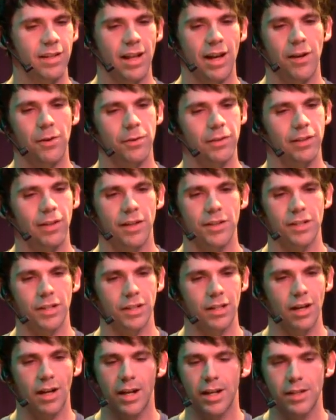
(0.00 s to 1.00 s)
now in Logic
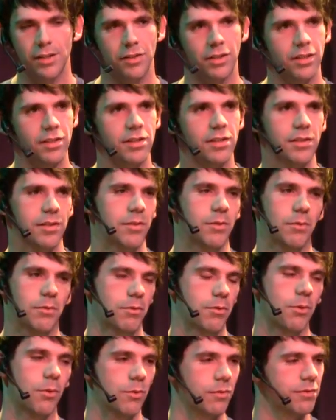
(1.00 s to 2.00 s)
9, you can just
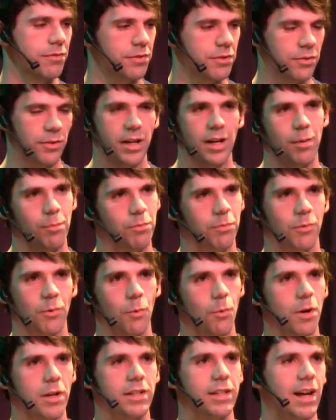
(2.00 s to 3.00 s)
straight up
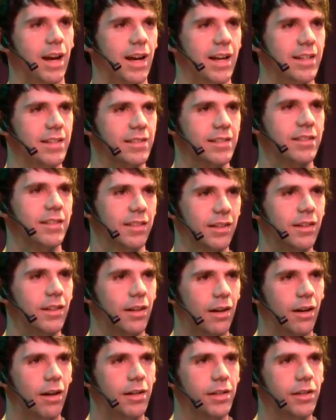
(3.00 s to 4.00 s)
quantize
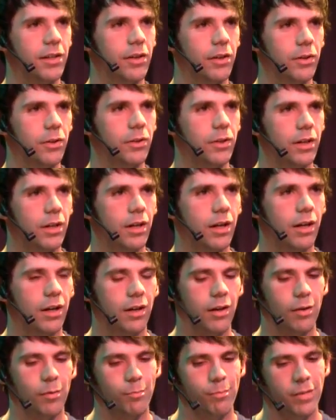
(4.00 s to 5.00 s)
audio.
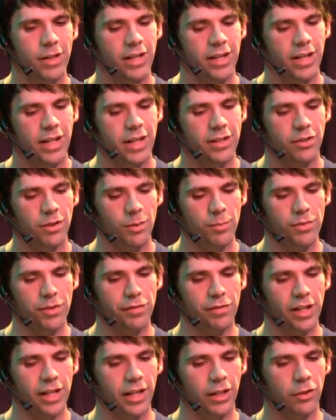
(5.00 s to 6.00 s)
In terms
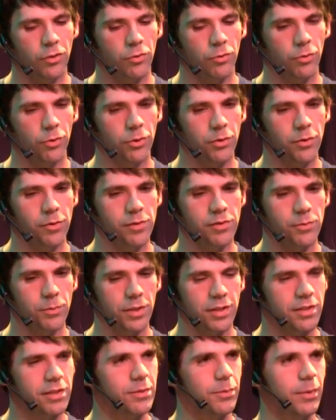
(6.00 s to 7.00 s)
of like grooves
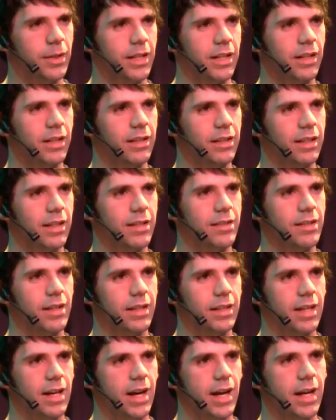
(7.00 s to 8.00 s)
with swing and things
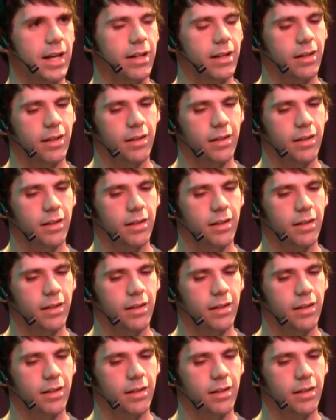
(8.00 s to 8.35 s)
like that,